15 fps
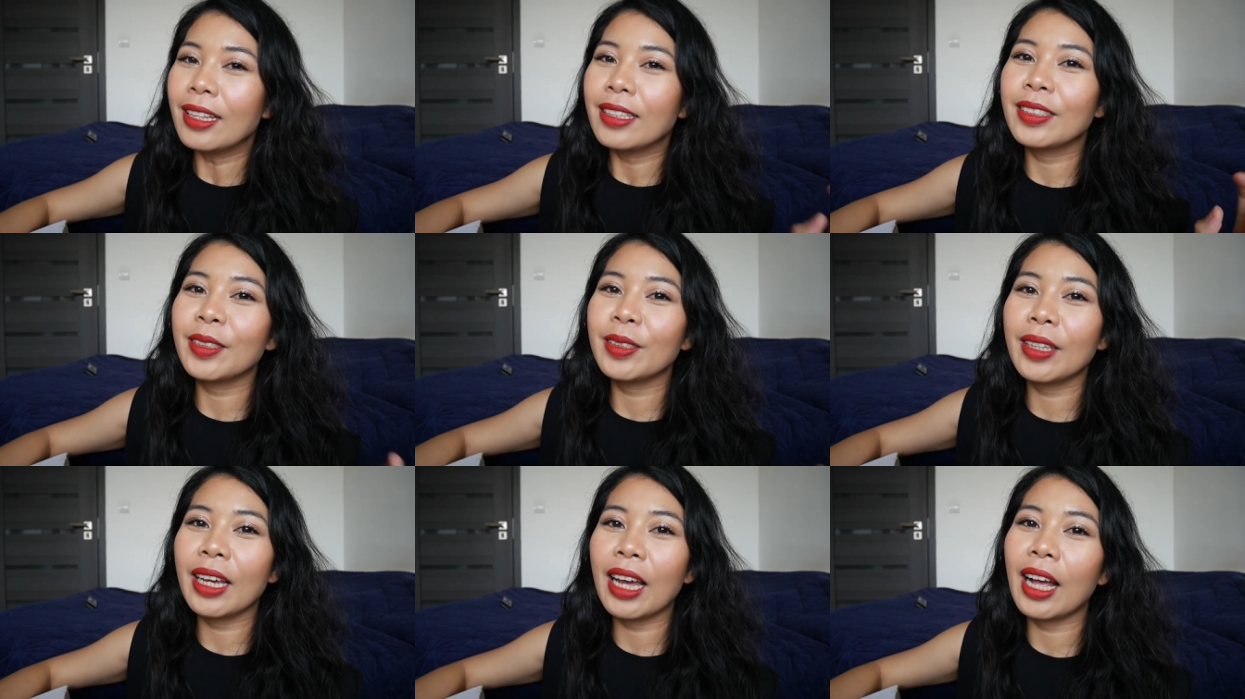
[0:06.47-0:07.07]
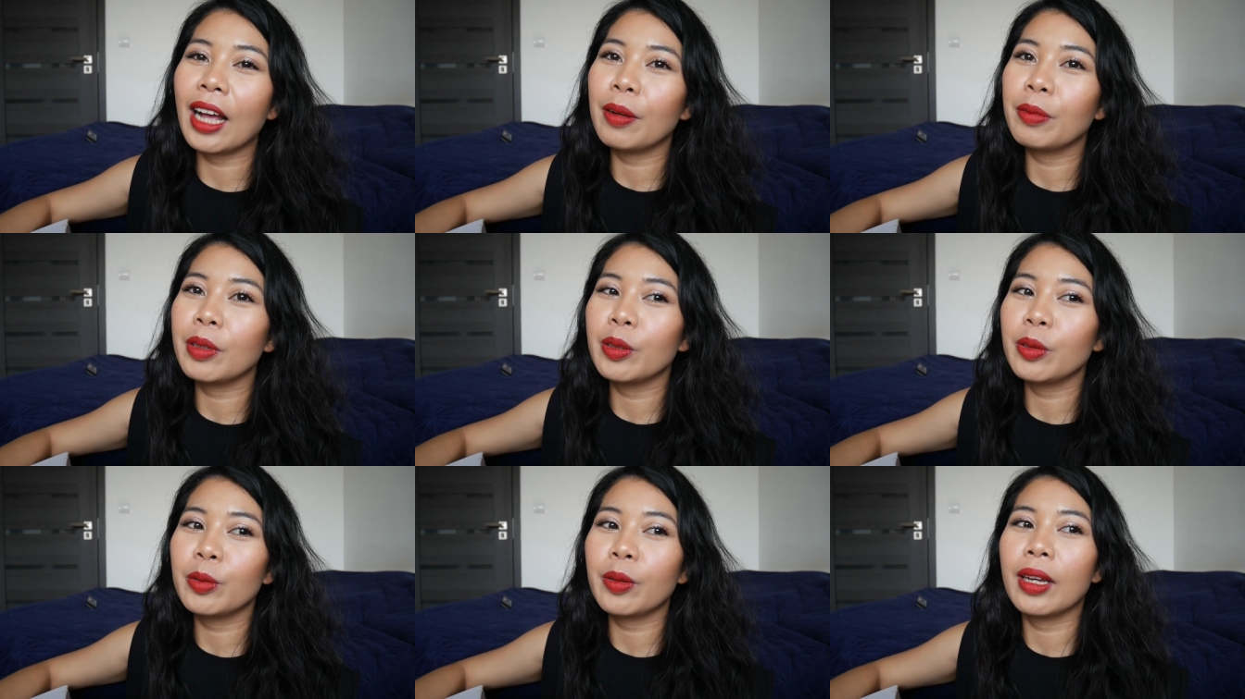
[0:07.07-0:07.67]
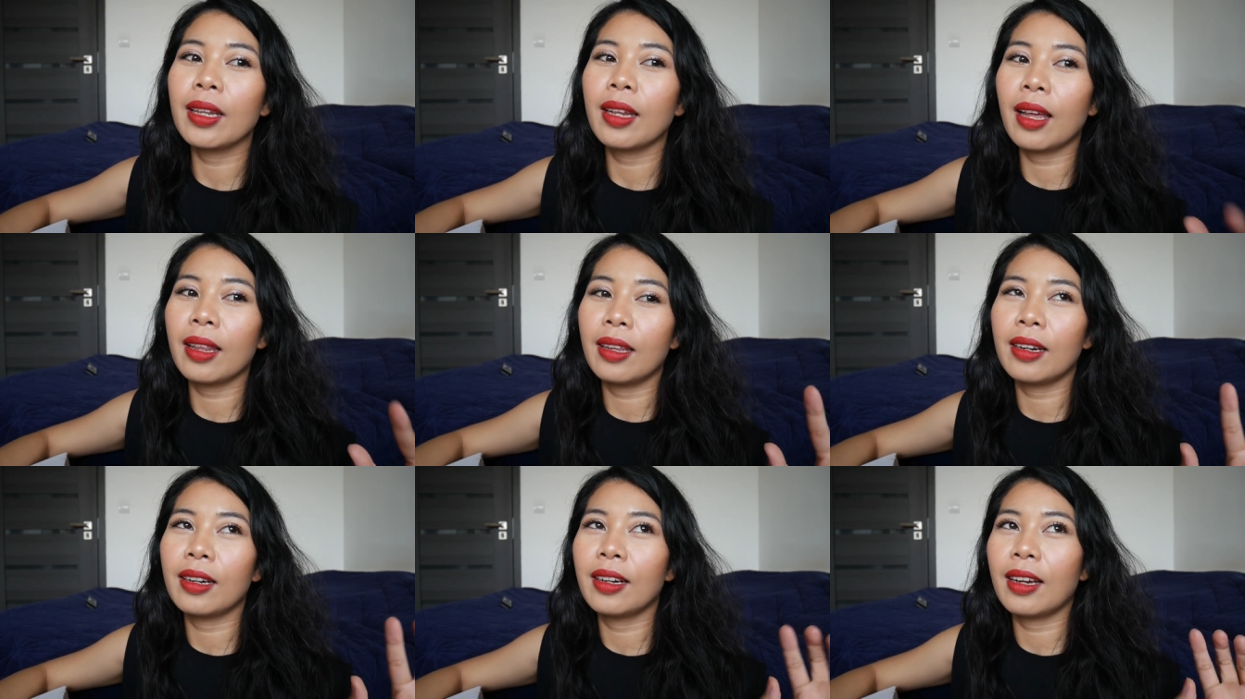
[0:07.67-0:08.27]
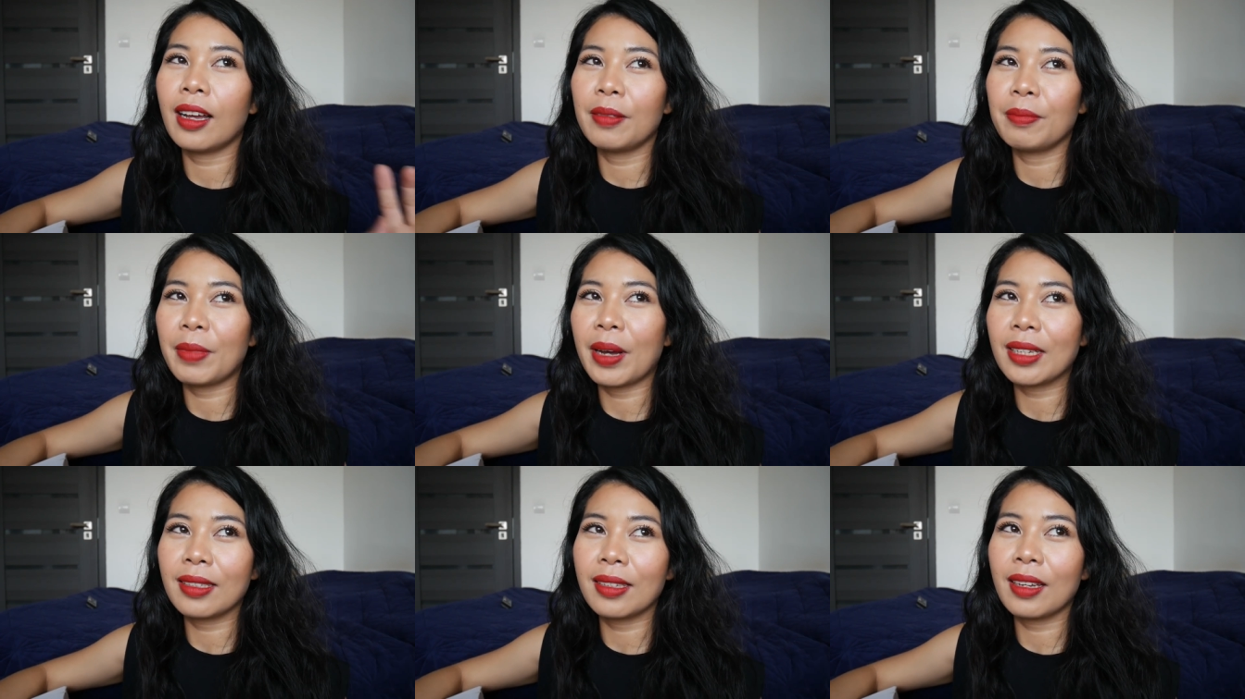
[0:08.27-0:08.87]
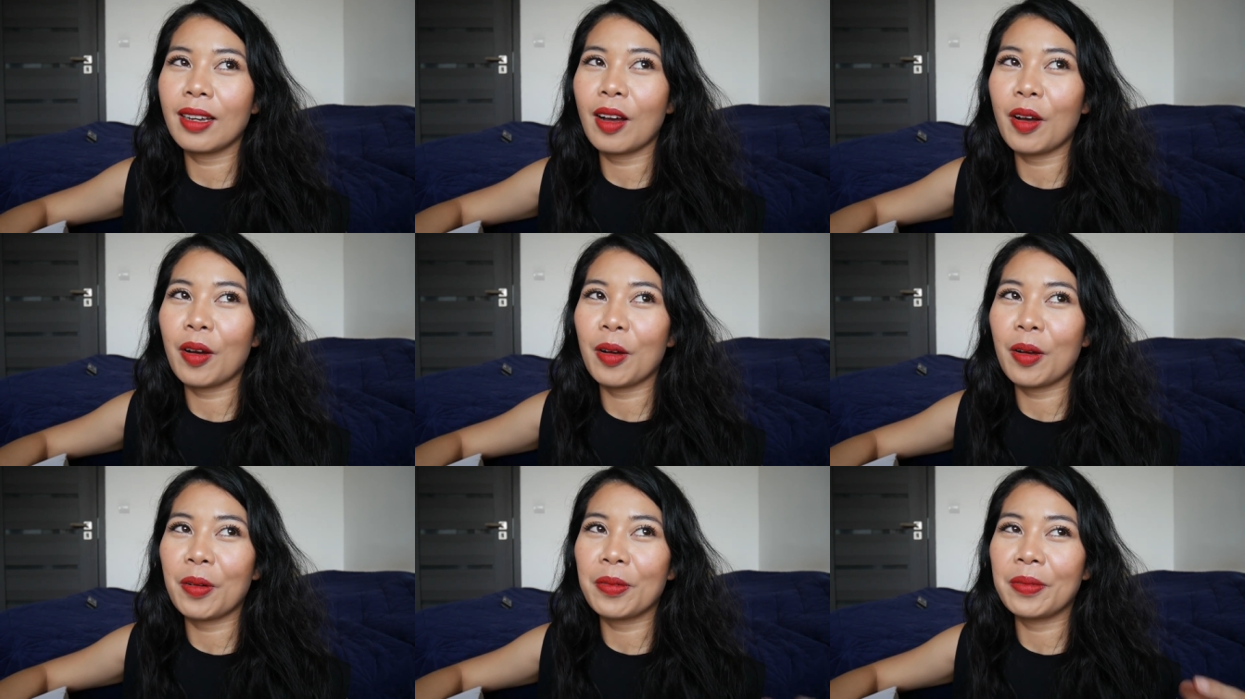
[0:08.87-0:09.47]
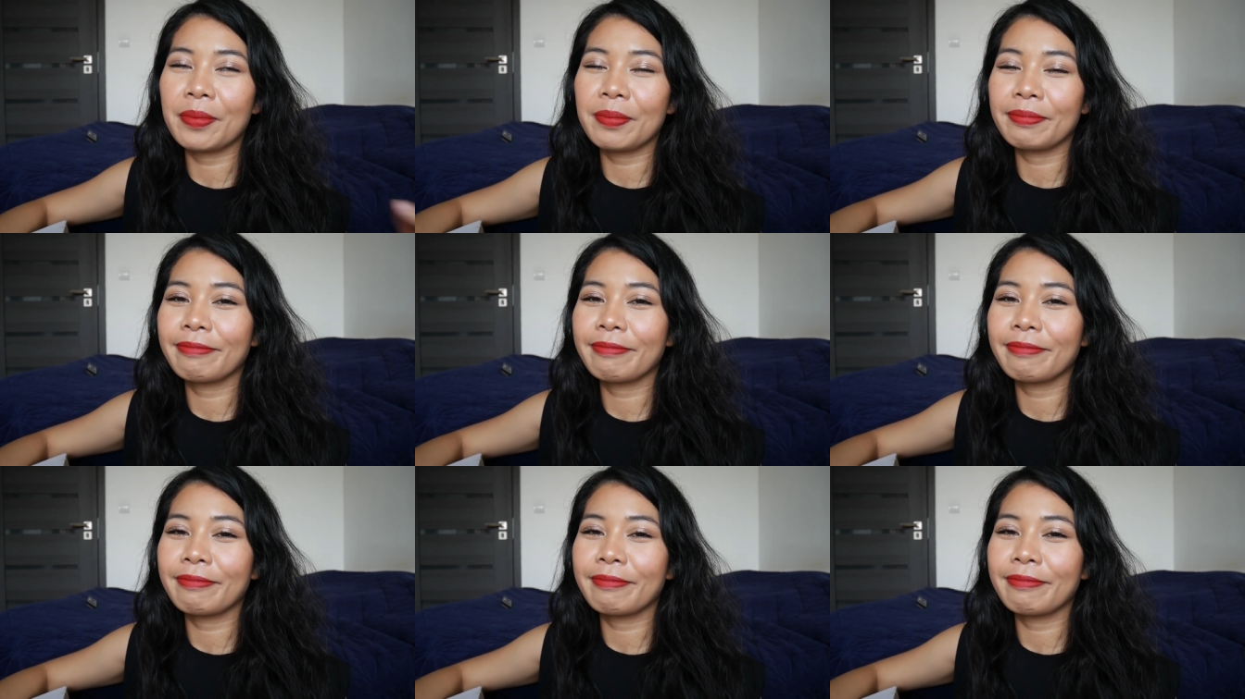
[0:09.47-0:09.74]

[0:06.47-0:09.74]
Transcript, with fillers: Today I will do another unboxing of,